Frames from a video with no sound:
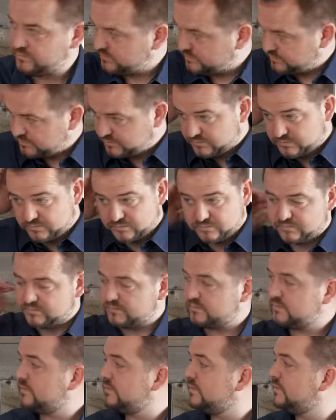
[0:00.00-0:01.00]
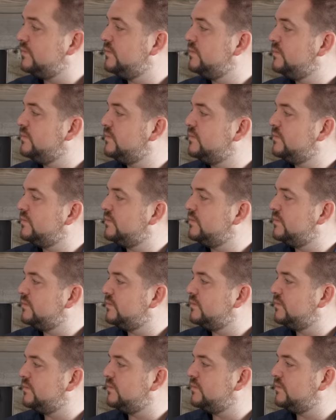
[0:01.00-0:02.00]

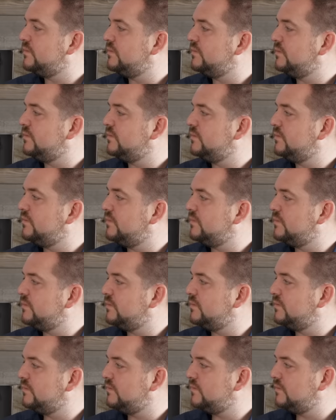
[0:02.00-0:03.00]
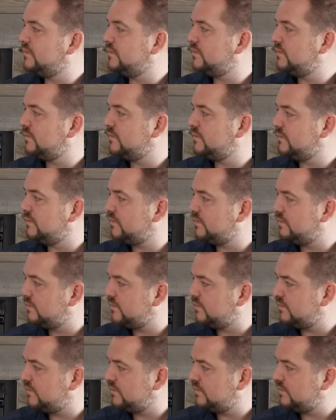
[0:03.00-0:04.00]

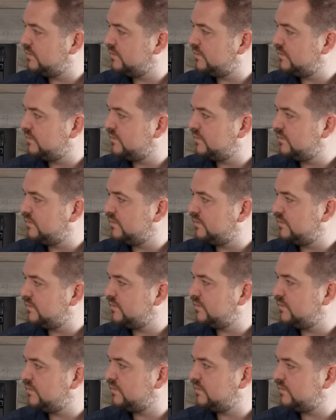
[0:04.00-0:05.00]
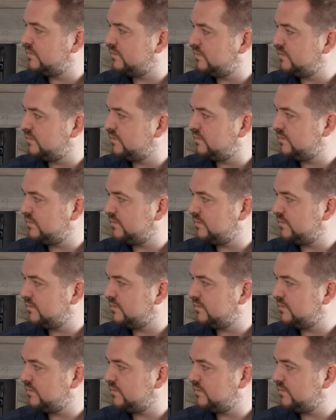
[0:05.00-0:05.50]
(not speaking)